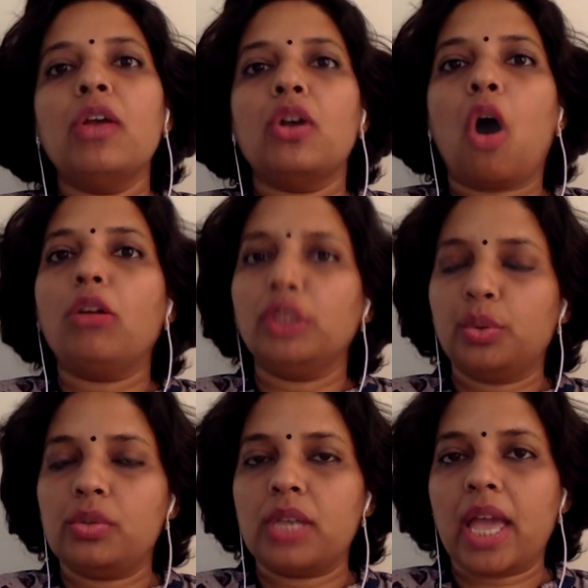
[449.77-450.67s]
On
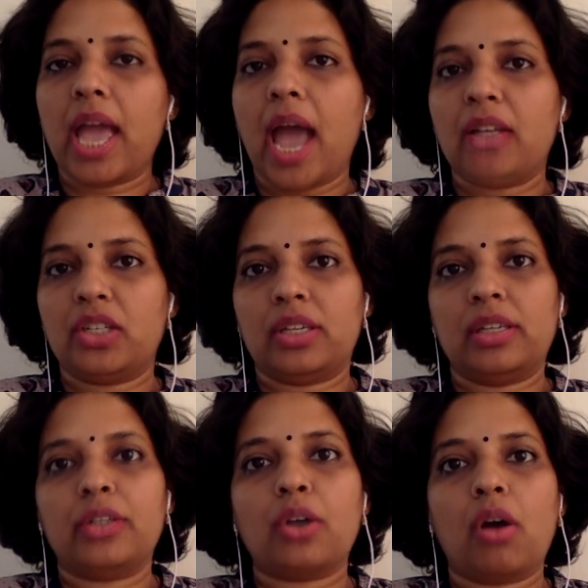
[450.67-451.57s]
Tuesday, I
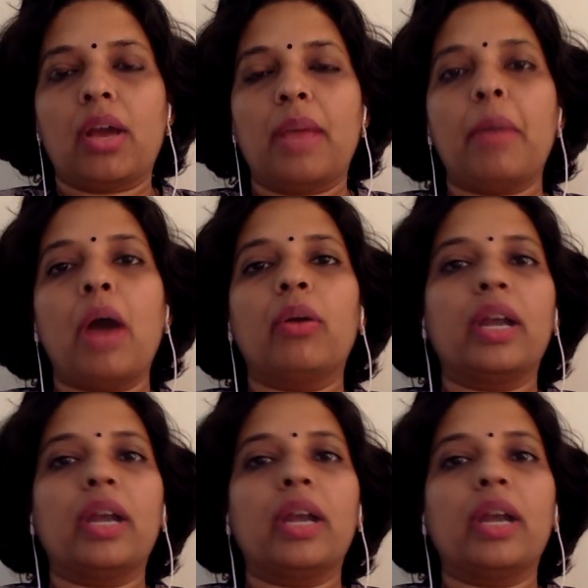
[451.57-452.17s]
generally talk about